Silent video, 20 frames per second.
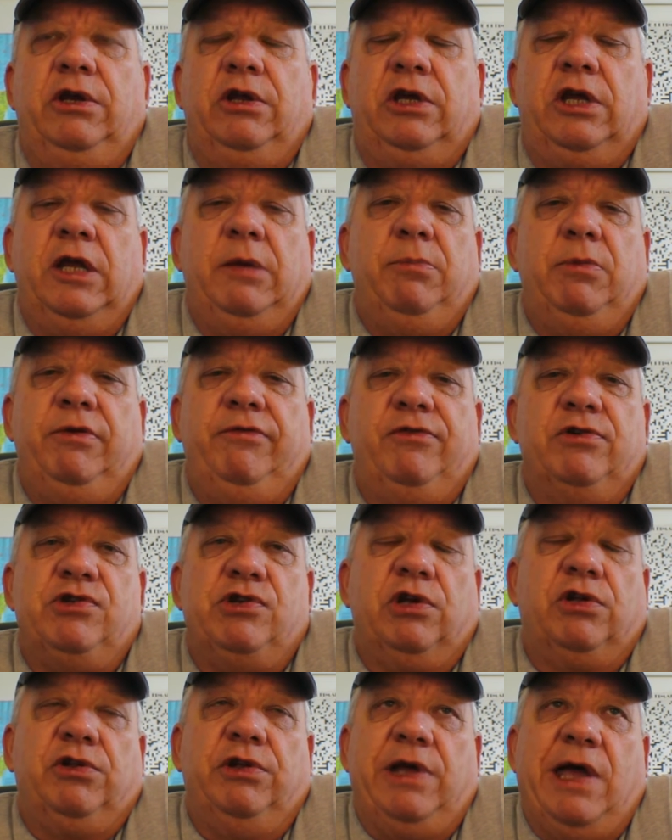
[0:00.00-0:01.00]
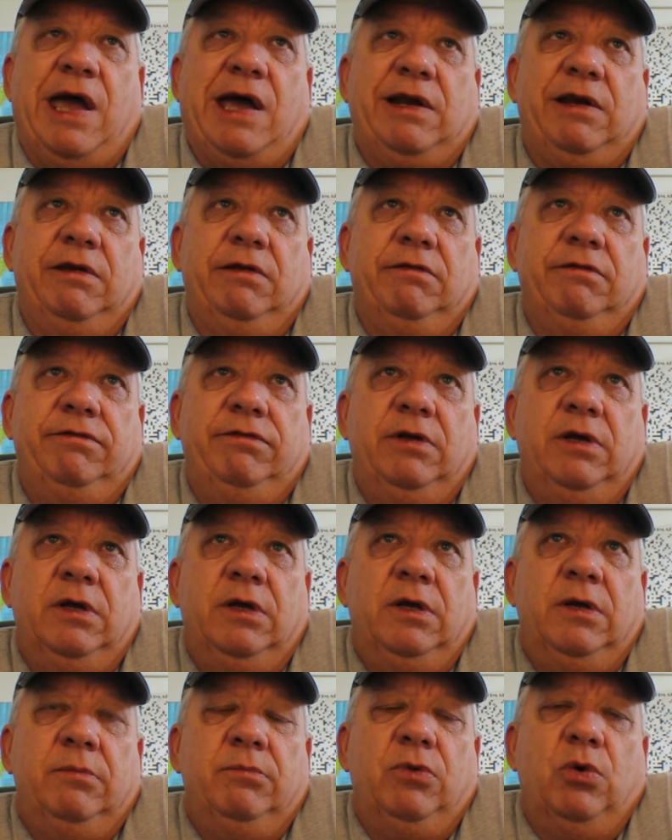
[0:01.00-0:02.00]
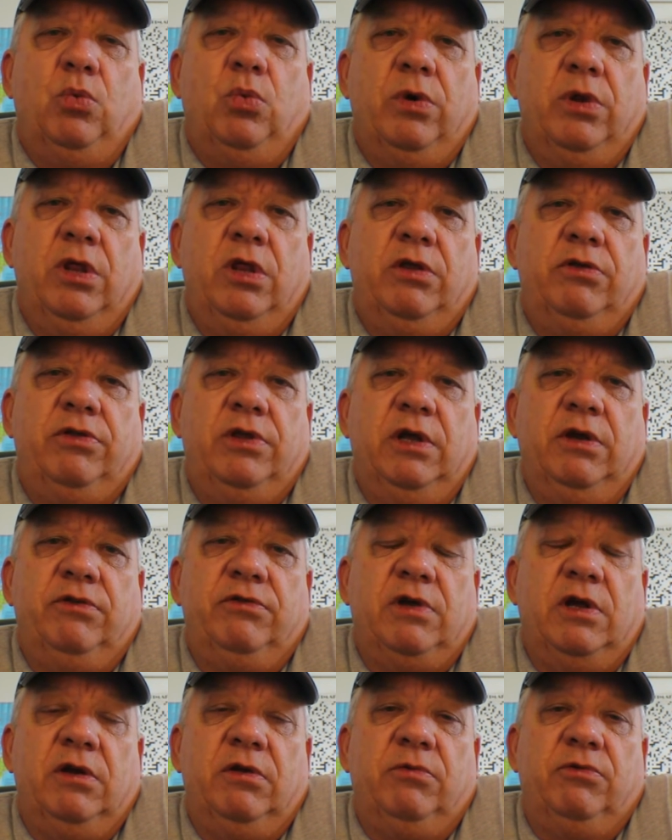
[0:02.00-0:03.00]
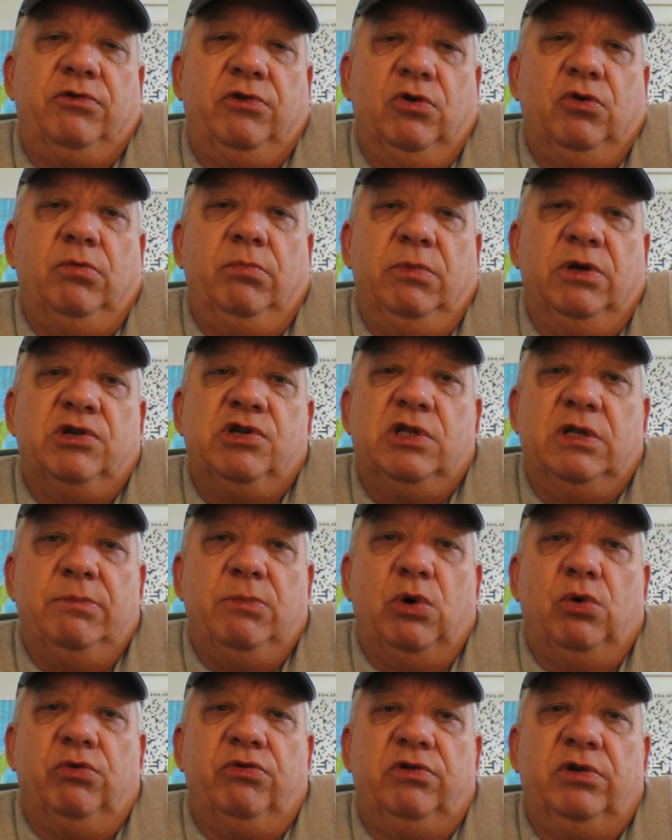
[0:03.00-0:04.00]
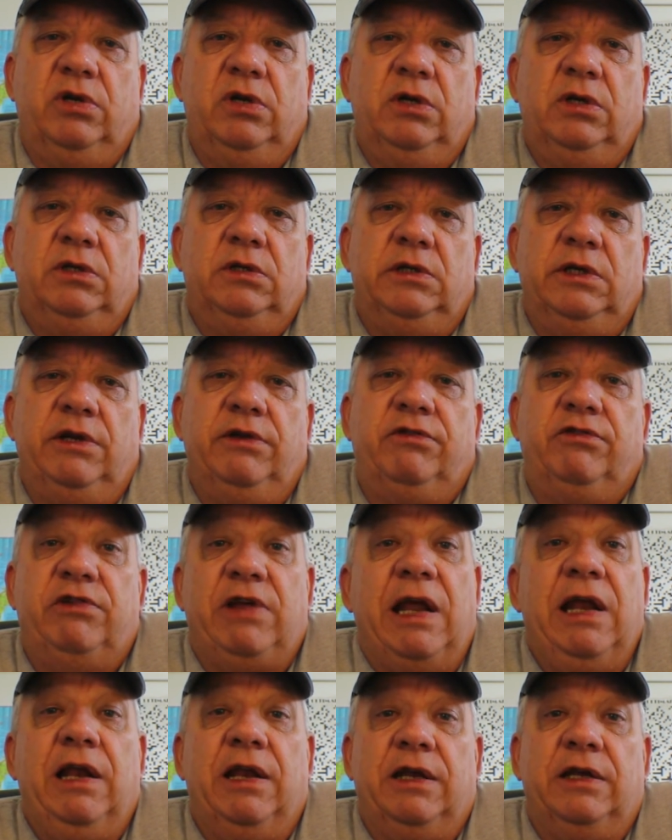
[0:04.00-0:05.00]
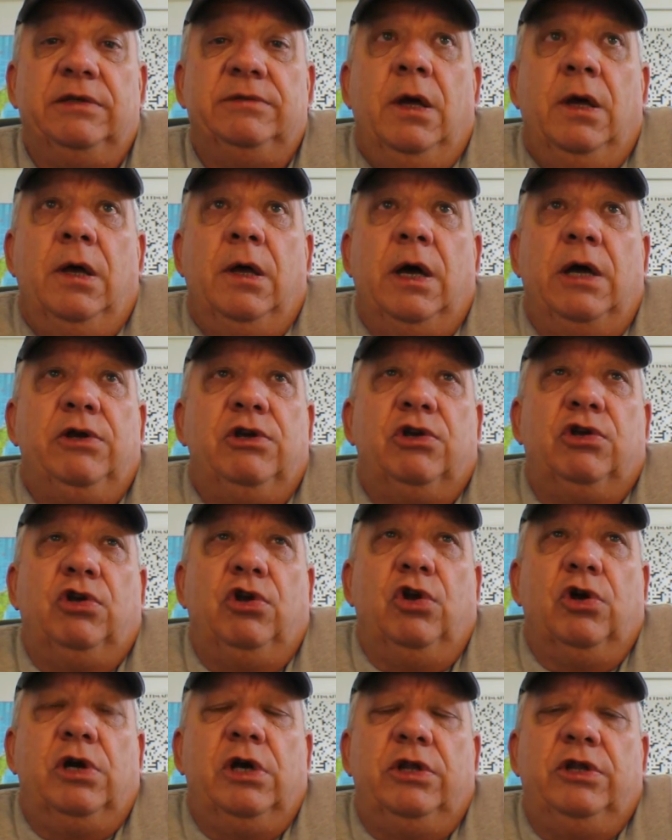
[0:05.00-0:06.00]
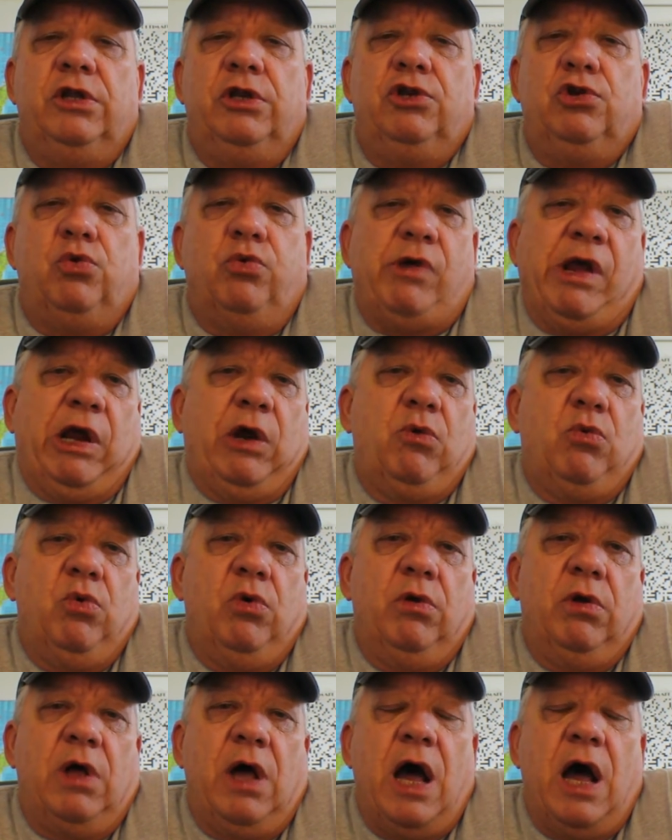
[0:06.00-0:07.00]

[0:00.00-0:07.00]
to keep me physically active, but one of the things I still miss the most is sailing. I just look at the tranquil